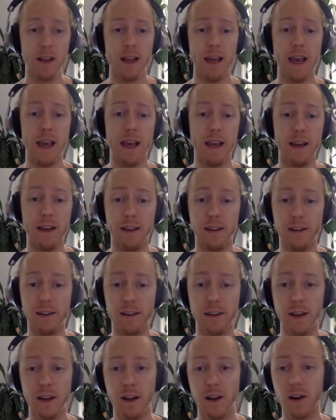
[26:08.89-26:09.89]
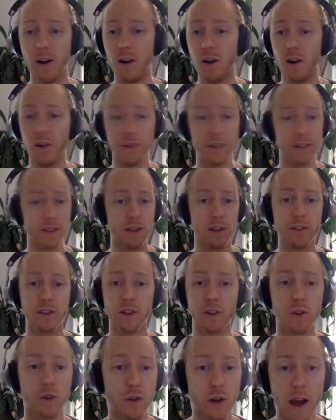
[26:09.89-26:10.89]
and all this other
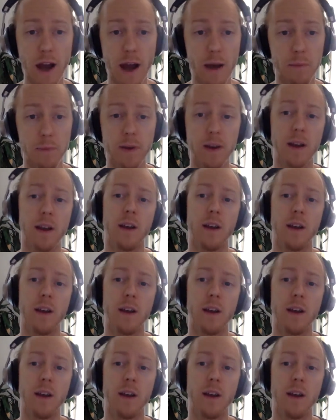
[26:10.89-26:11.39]
crap.